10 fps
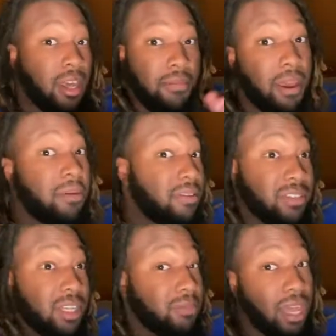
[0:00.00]
maybe even
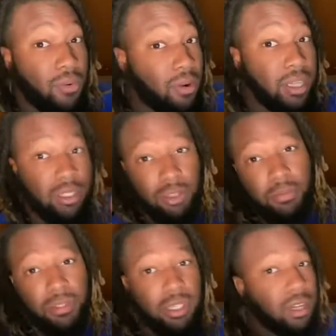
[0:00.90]
something like
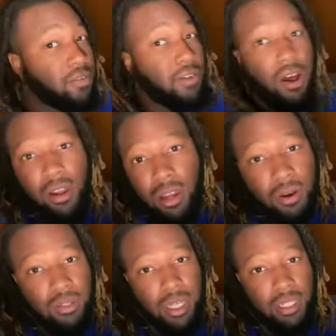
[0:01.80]
1-2% of all
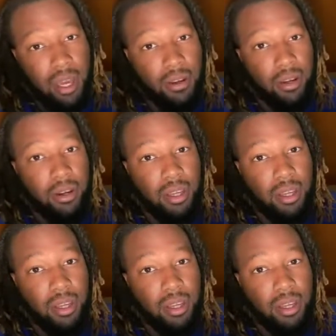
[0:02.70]
loads that's out there.